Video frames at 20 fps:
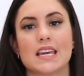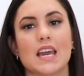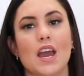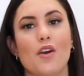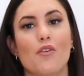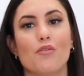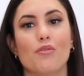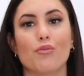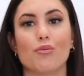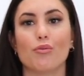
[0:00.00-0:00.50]

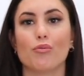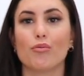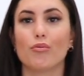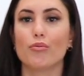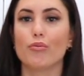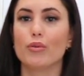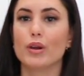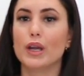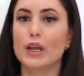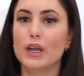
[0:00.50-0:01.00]
get
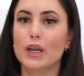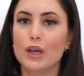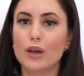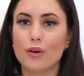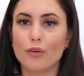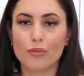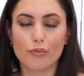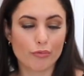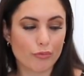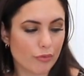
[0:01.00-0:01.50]

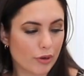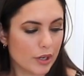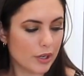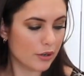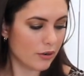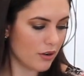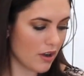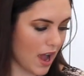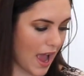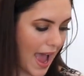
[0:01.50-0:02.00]

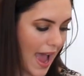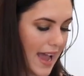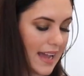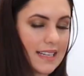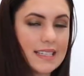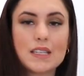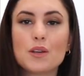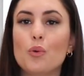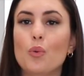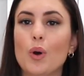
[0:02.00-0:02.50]
real
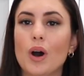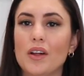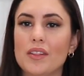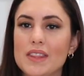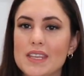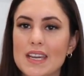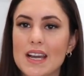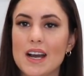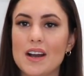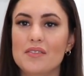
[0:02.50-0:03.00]
hot while
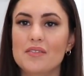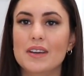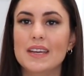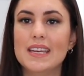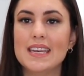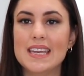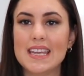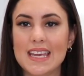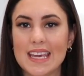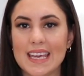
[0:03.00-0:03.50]
the
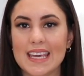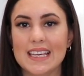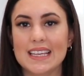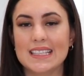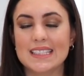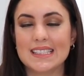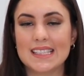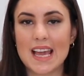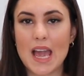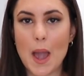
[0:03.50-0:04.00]
oven
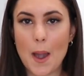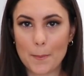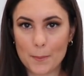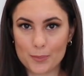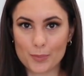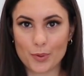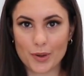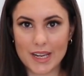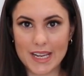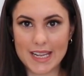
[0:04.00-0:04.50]
is
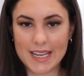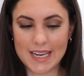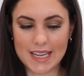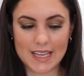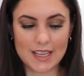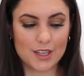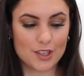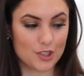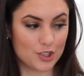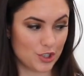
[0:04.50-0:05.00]

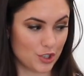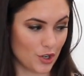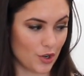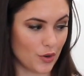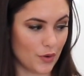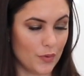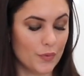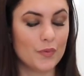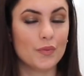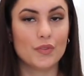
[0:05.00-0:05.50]
preheating.
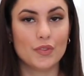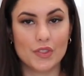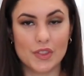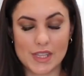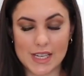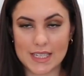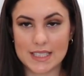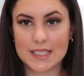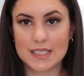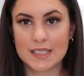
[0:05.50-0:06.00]
So
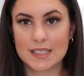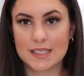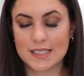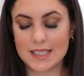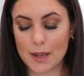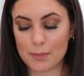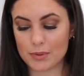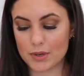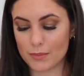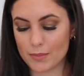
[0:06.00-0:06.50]
that's
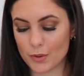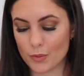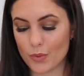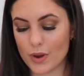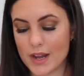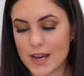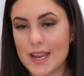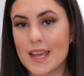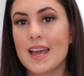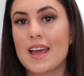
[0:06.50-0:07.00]
step number
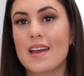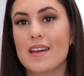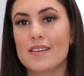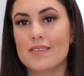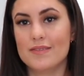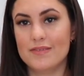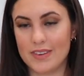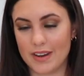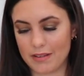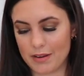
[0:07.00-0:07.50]
1,
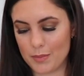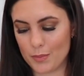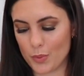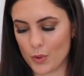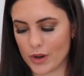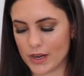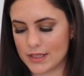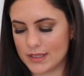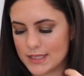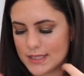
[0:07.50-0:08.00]
very
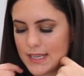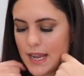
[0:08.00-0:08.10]
important